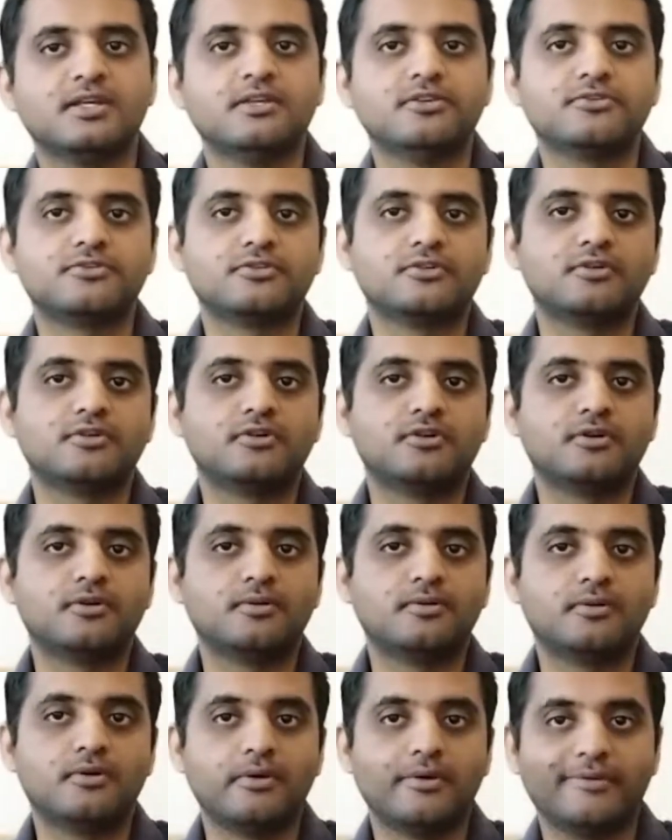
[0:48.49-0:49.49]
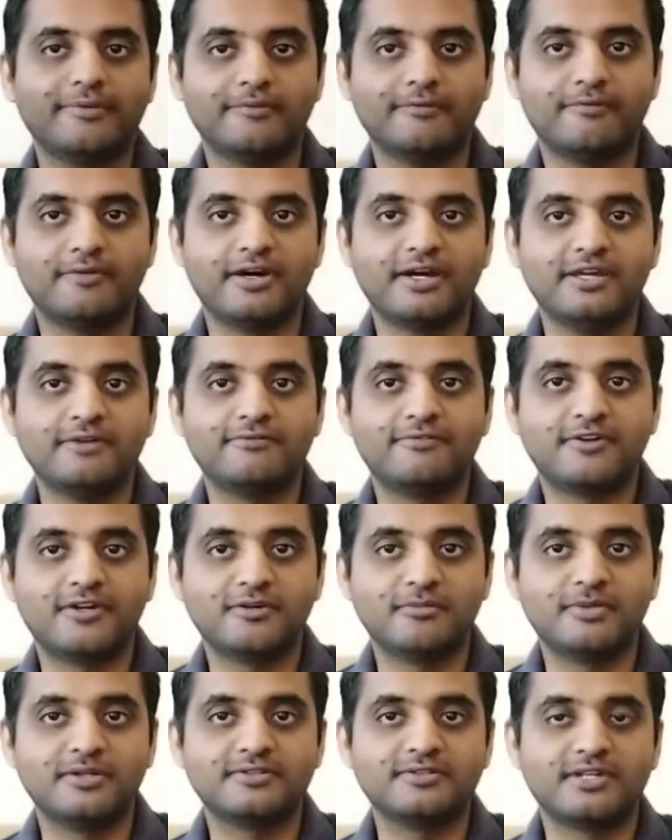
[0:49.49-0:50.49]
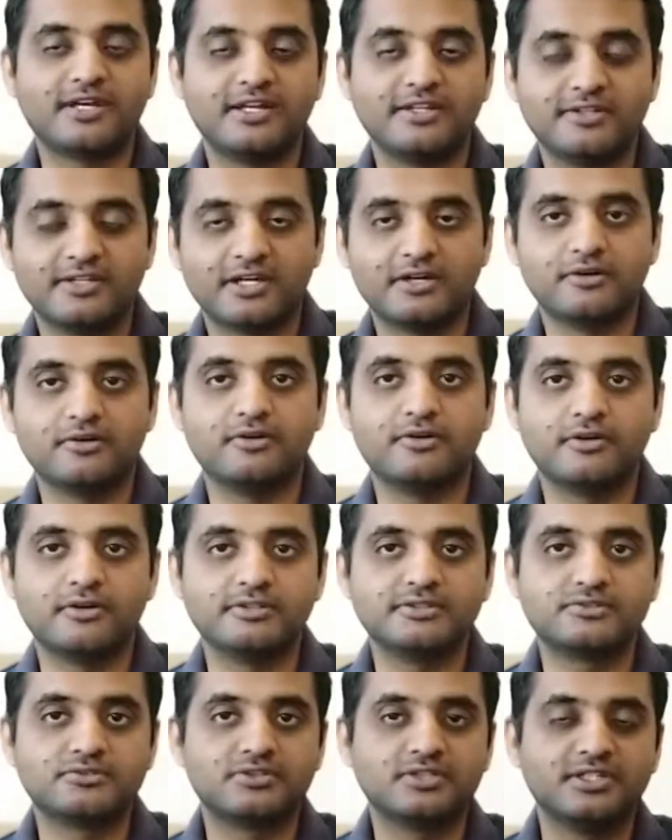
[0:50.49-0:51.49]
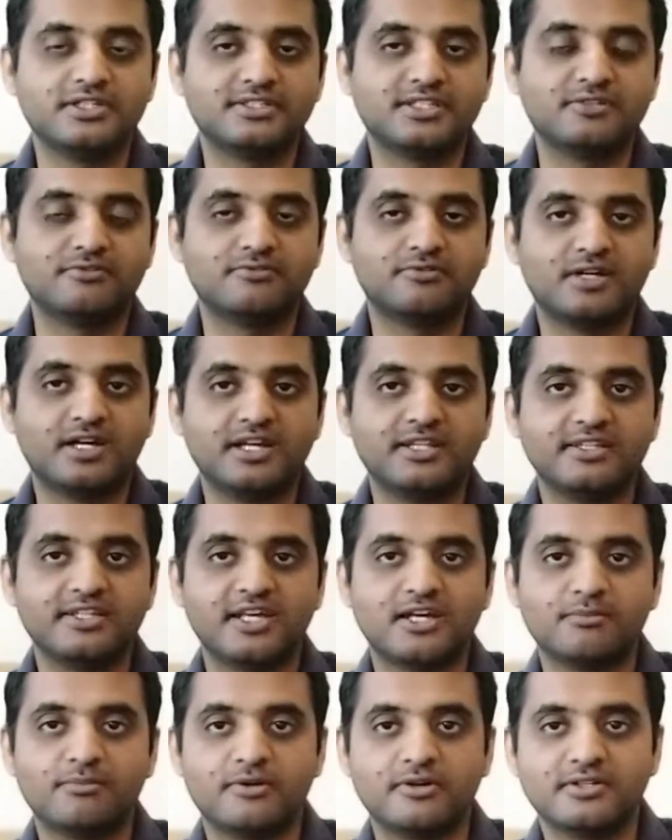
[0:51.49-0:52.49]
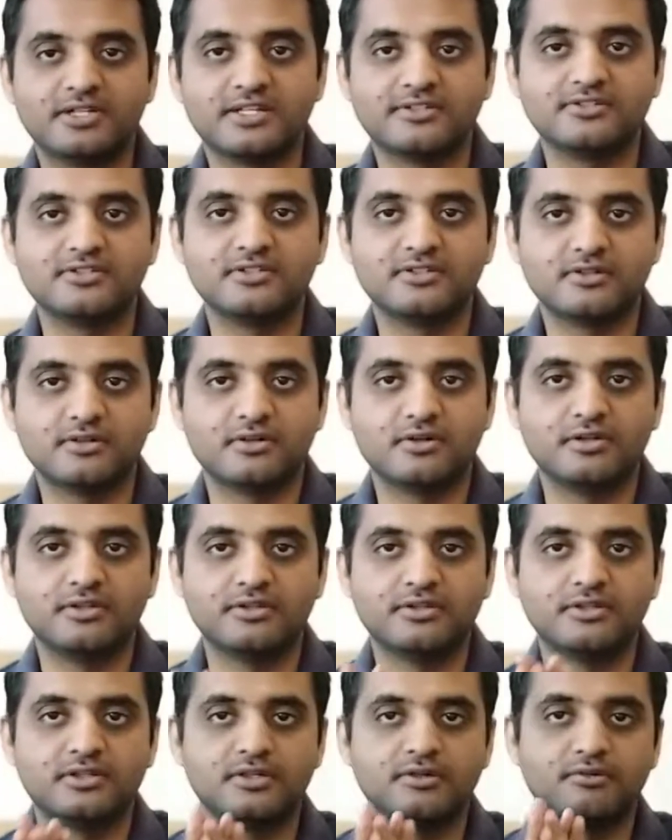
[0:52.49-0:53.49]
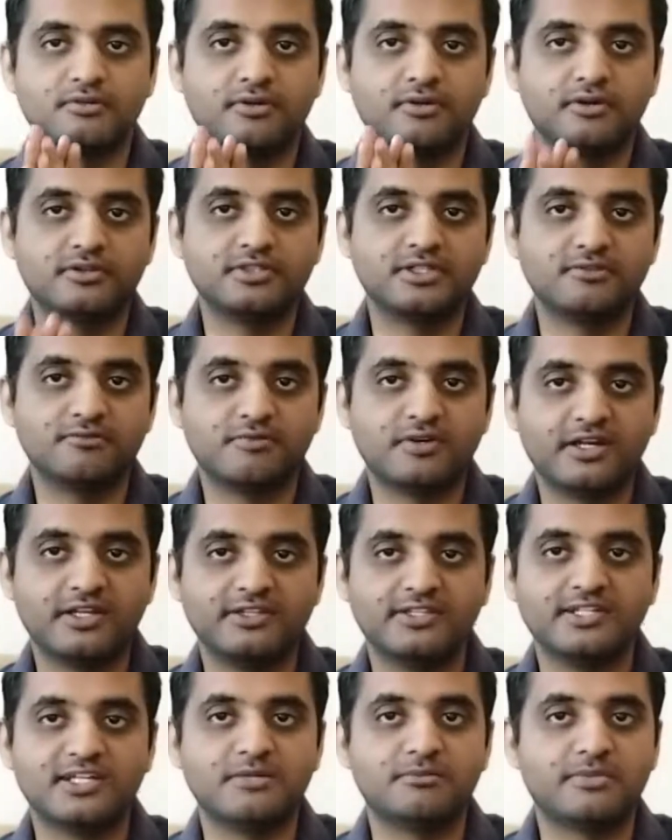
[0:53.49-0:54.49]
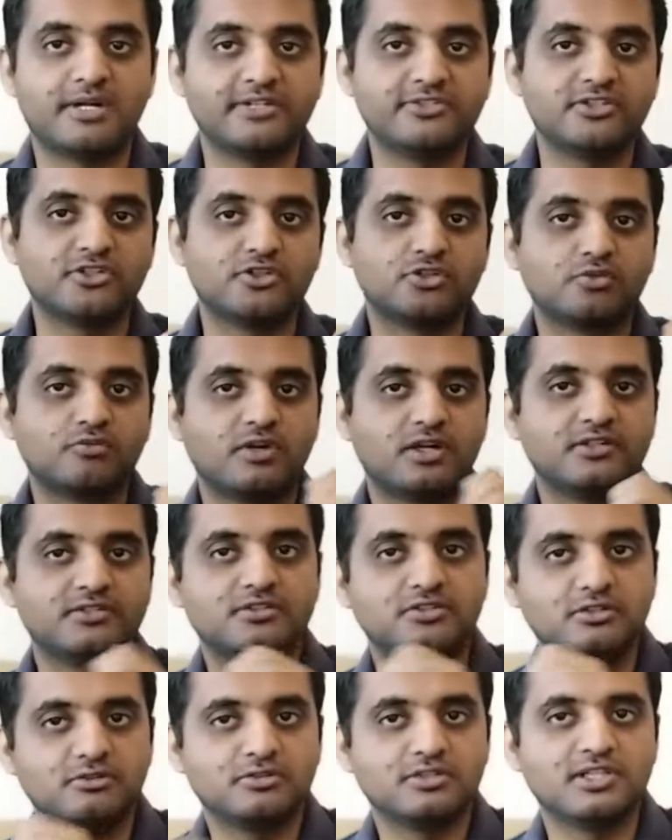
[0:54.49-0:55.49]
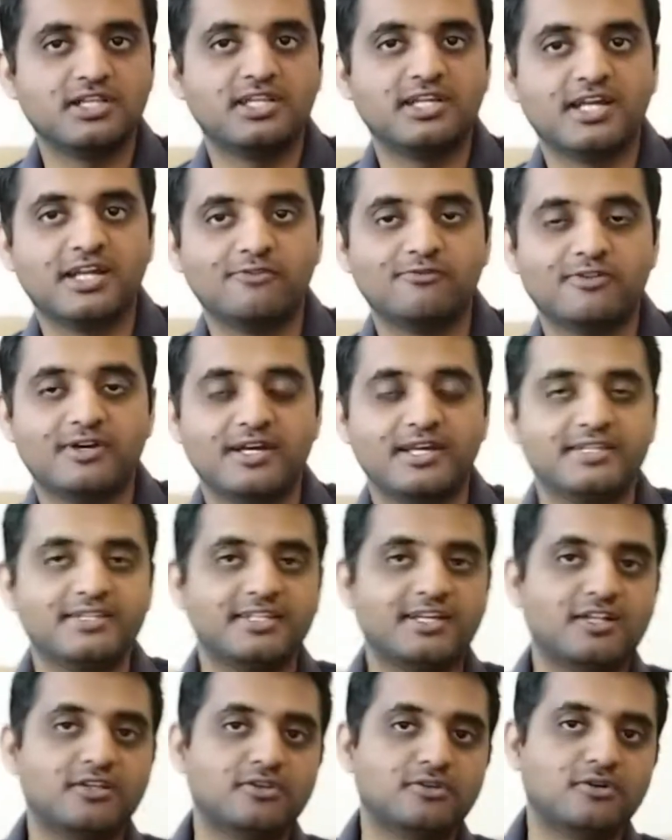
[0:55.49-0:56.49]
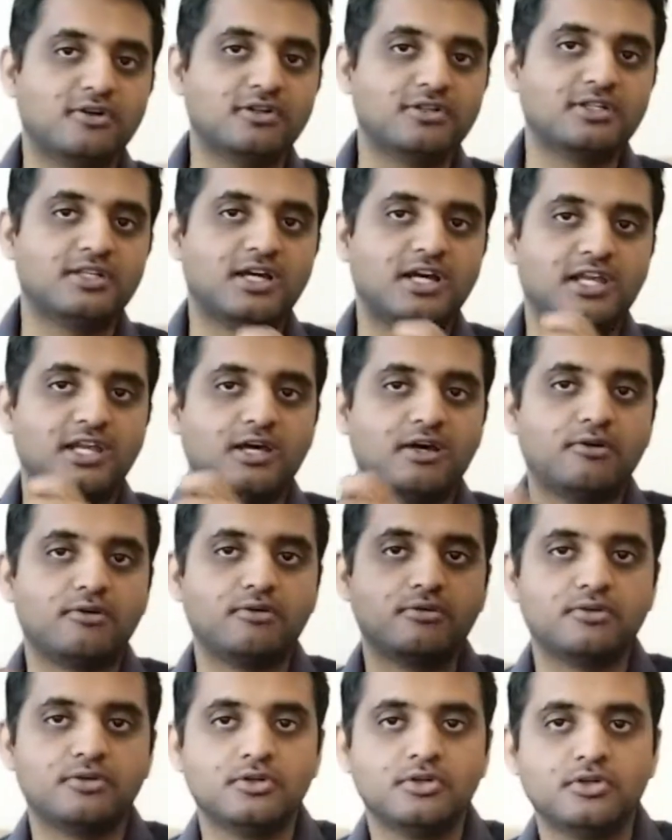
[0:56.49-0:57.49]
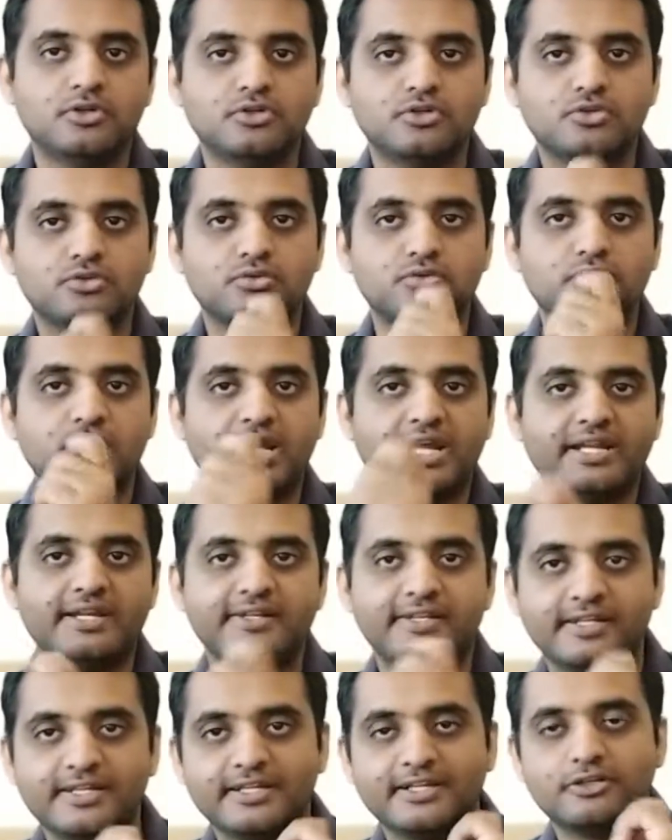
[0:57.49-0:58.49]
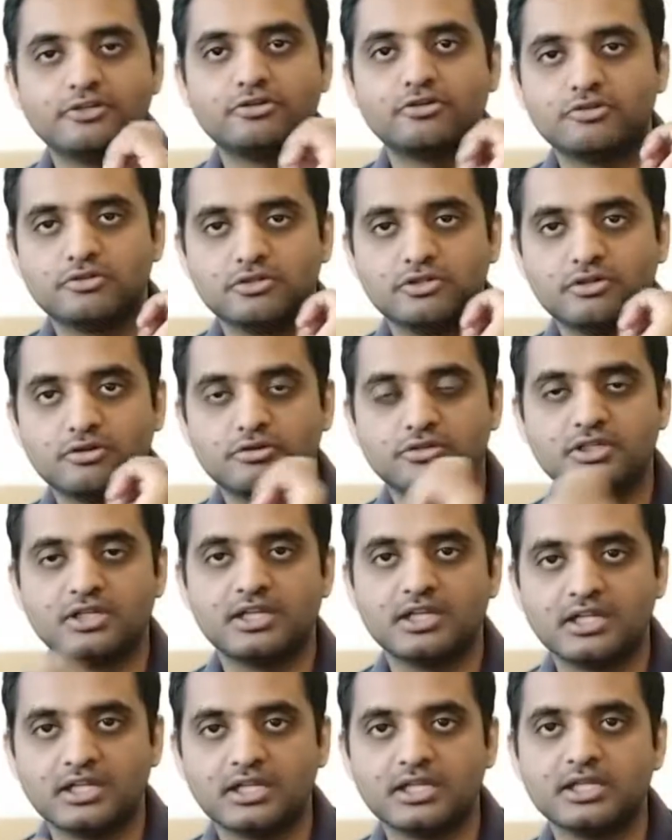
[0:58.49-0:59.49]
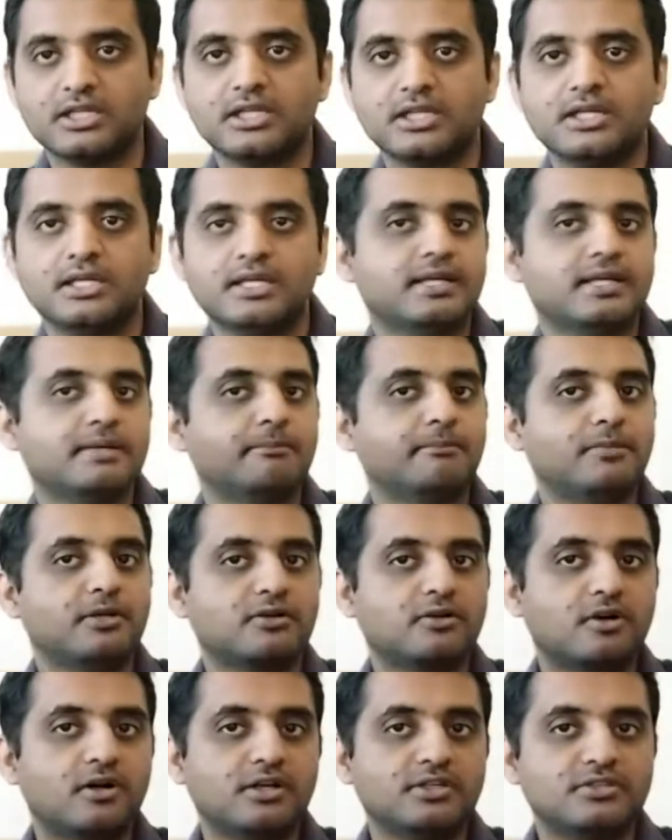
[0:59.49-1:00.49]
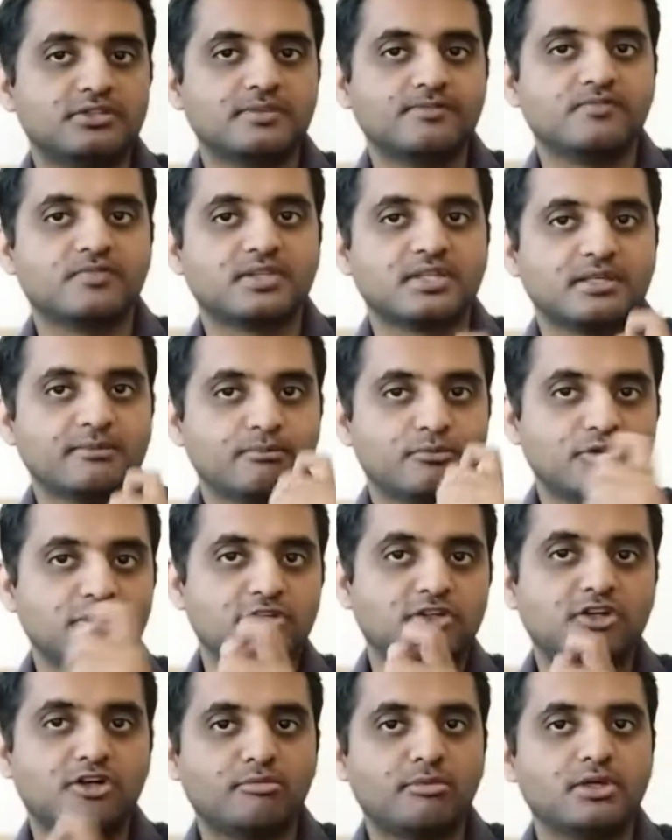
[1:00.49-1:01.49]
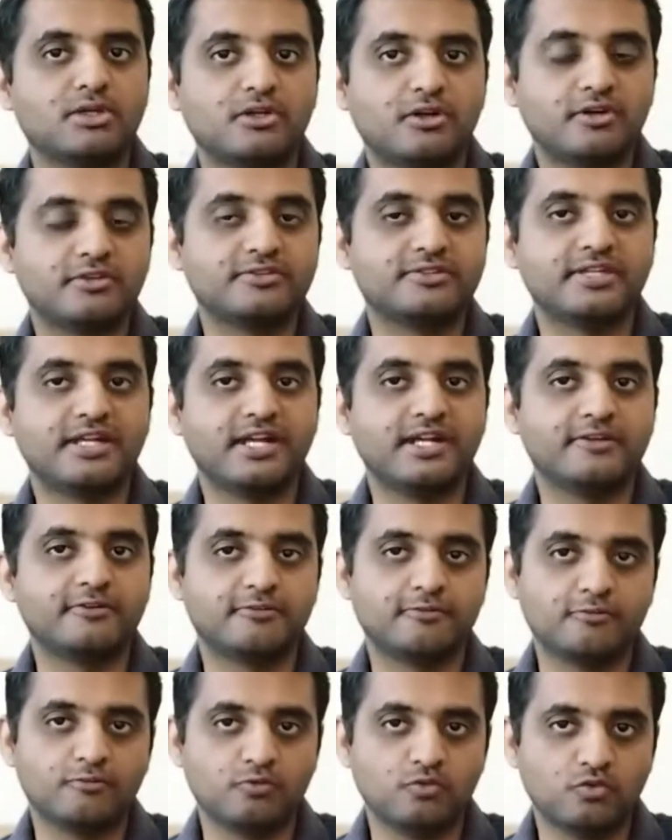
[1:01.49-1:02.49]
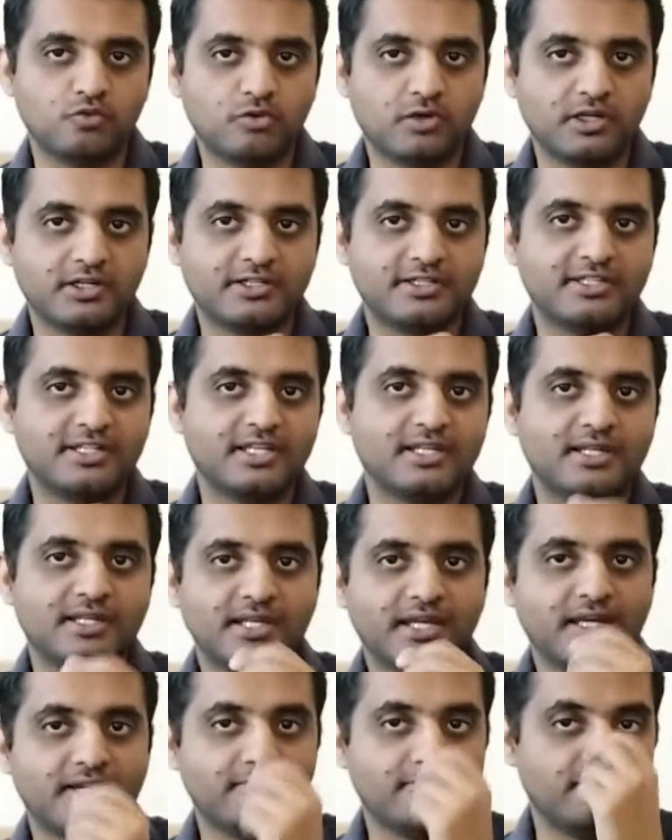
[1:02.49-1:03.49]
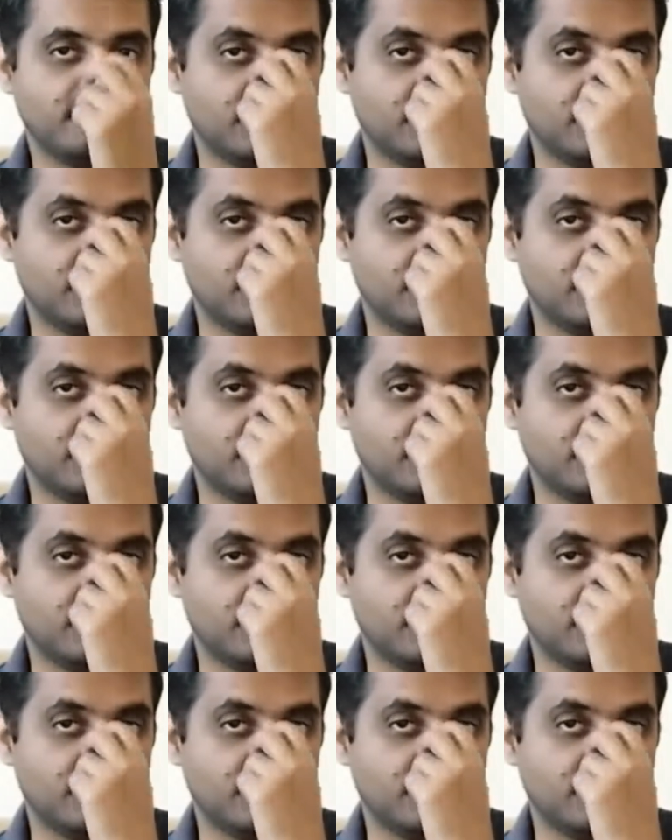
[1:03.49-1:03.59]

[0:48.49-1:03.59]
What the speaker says: So why farmers are now on streets and why they are protesting on the roads and why they are marching towards New Delhi and why they are not allowed to enter into New Delhi, because Modi government knows that what they have